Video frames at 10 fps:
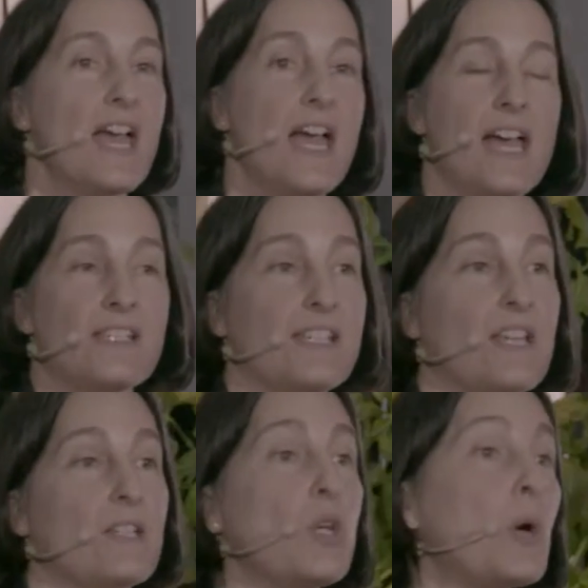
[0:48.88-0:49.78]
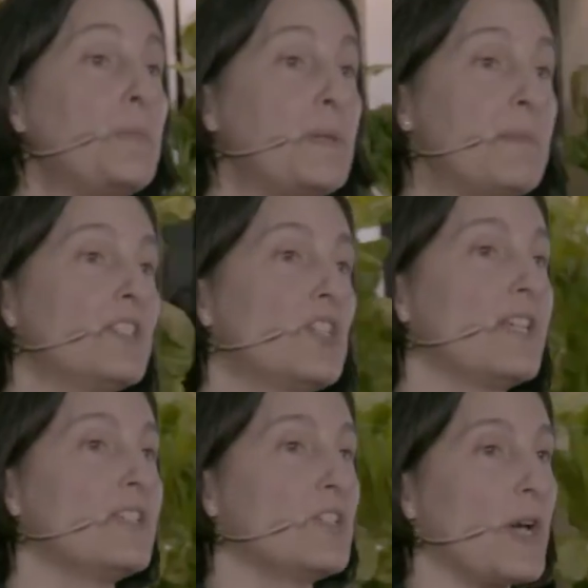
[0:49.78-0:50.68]
as Topi
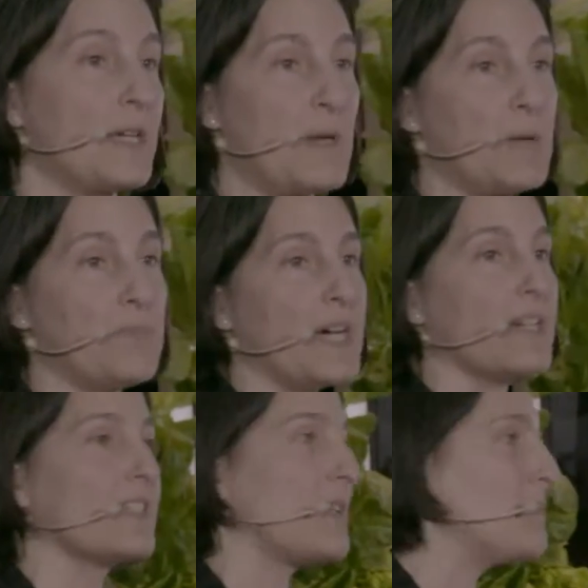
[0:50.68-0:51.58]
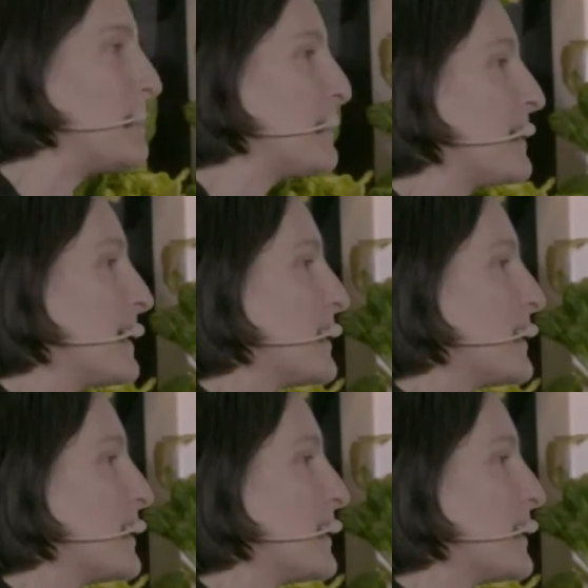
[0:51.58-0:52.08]
mentioned, talking about bugs, some people think